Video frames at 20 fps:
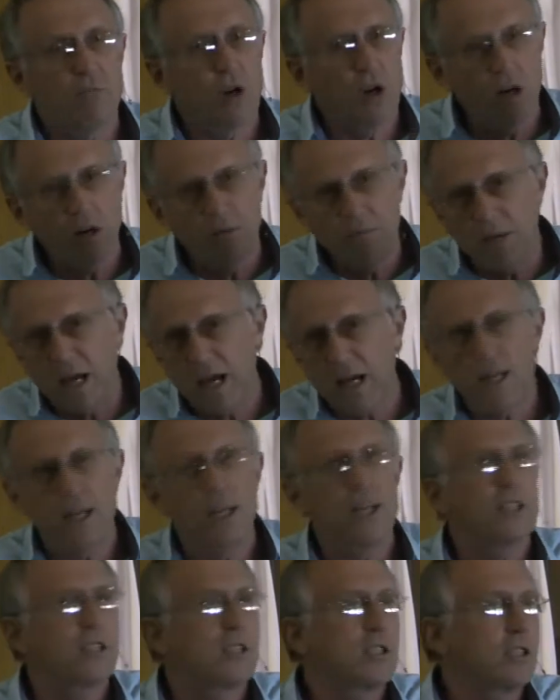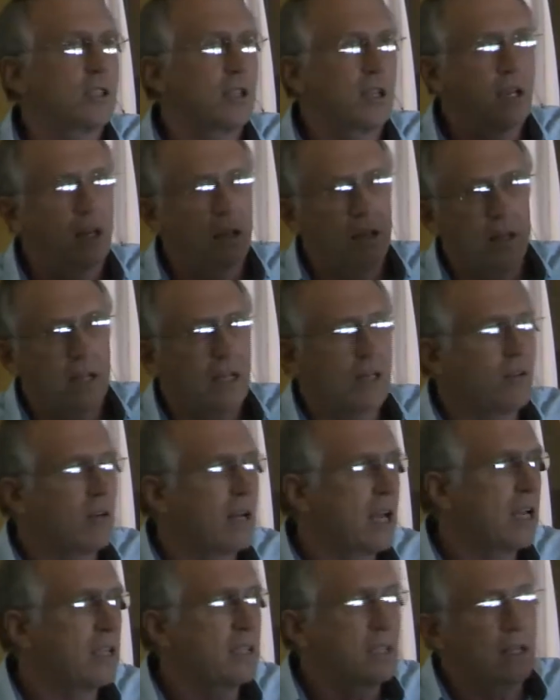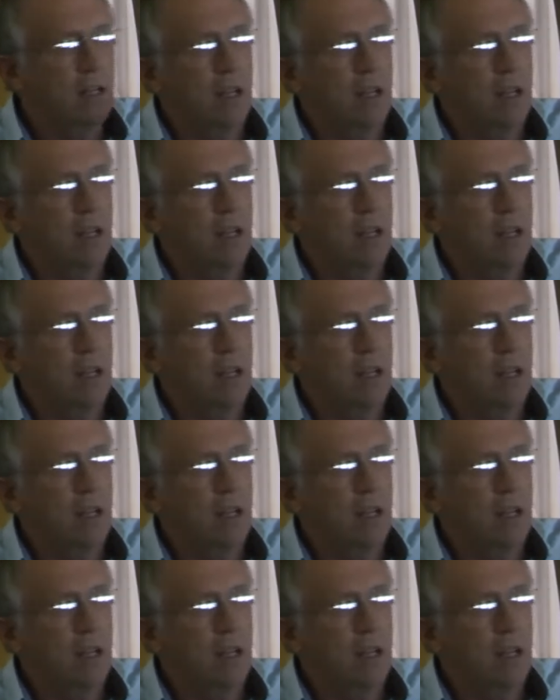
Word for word: model marriage as a, and great.